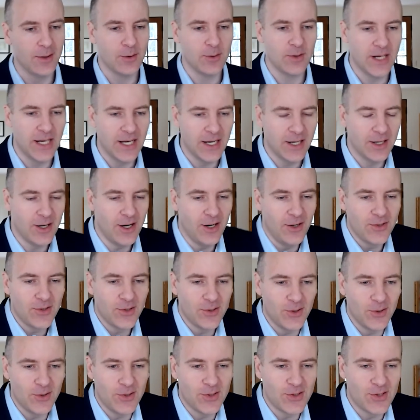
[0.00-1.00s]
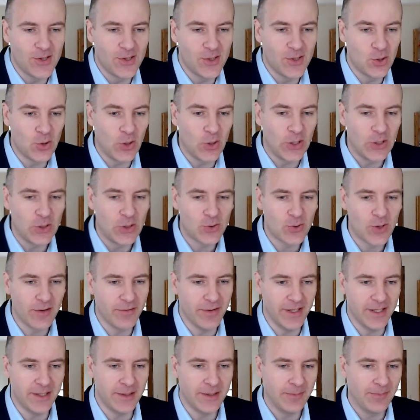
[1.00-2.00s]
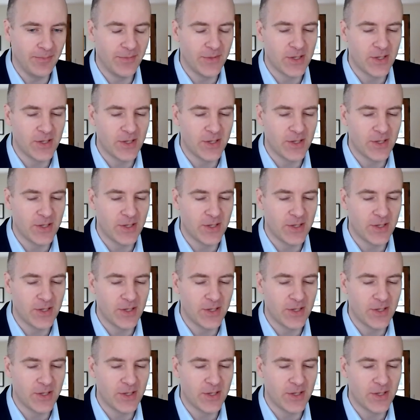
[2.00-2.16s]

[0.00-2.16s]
also known as the Joint Strike Fighter.